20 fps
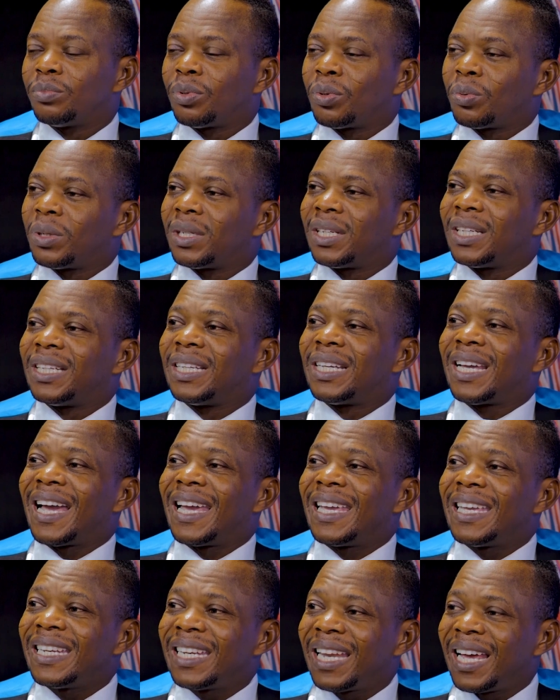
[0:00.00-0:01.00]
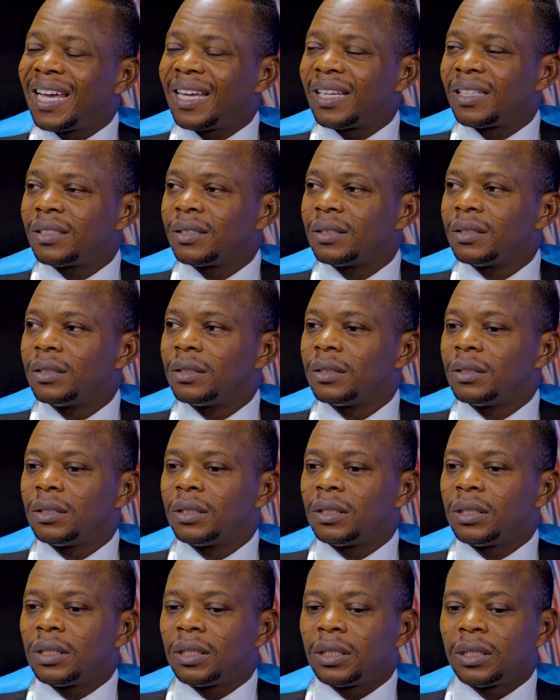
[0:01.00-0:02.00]
But when a hyena
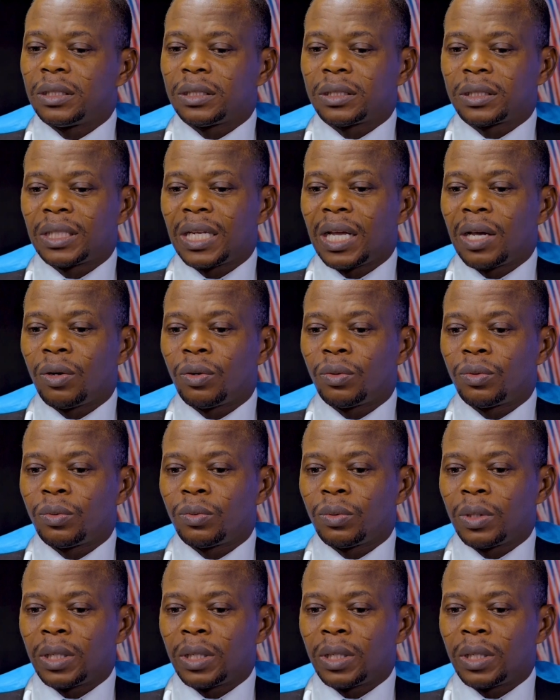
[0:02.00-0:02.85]
is now,